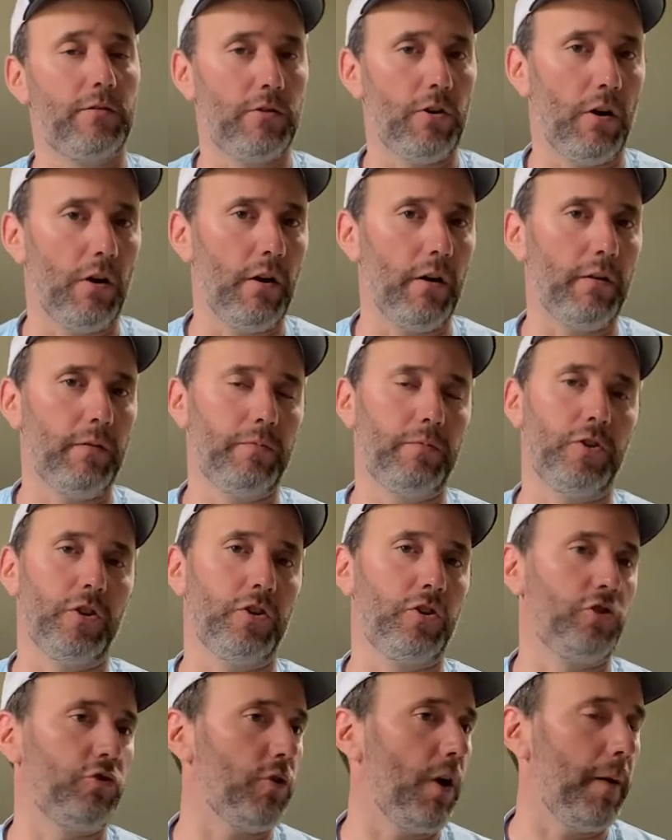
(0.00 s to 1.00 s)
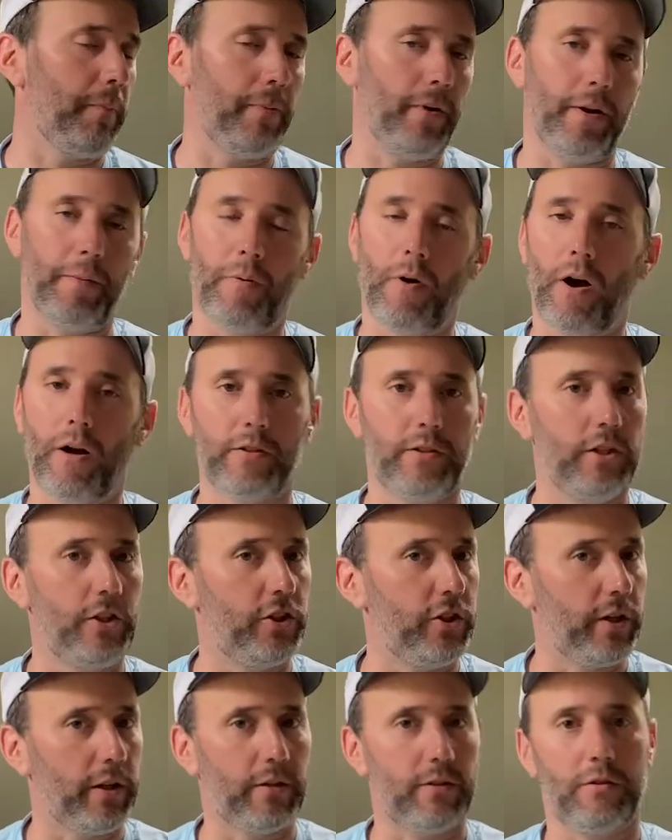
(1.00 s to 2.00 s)
tog just dropping epoxy
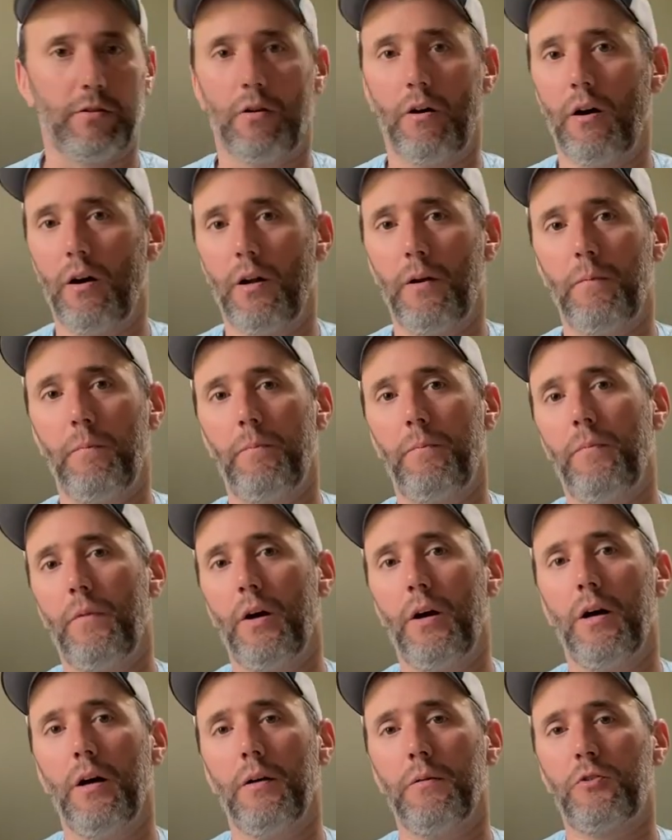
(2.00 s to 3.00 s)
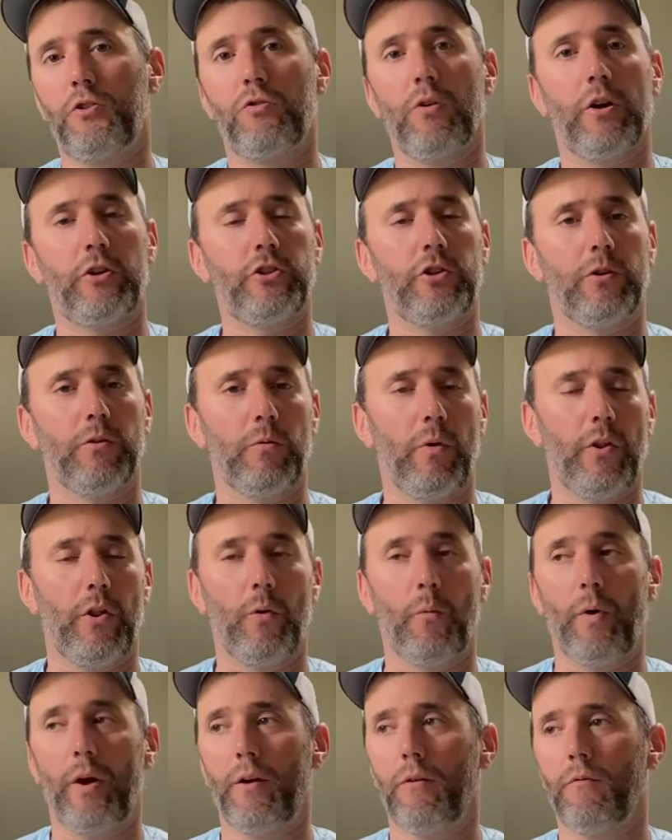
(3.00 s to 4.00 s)
jigs on structure while they're
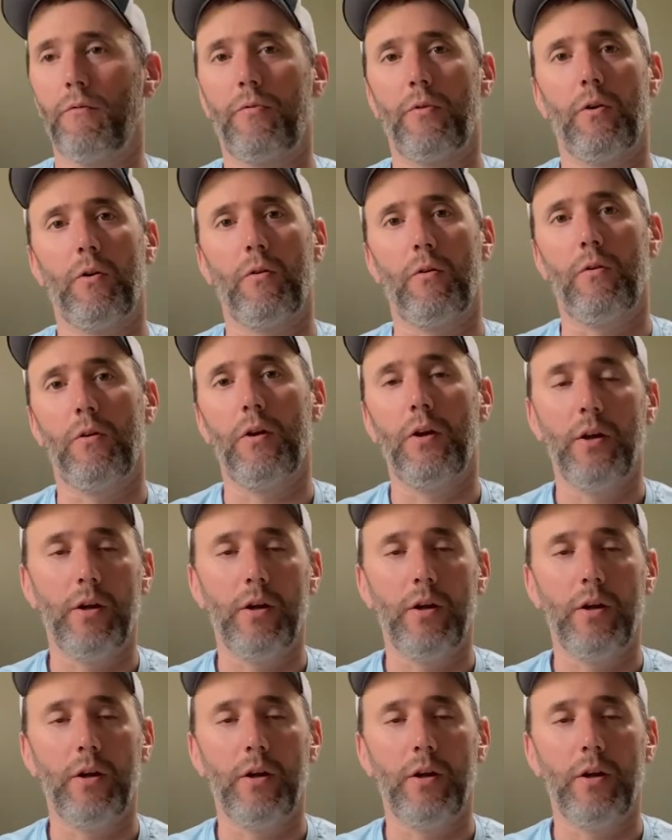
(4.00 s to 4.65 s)
waiting for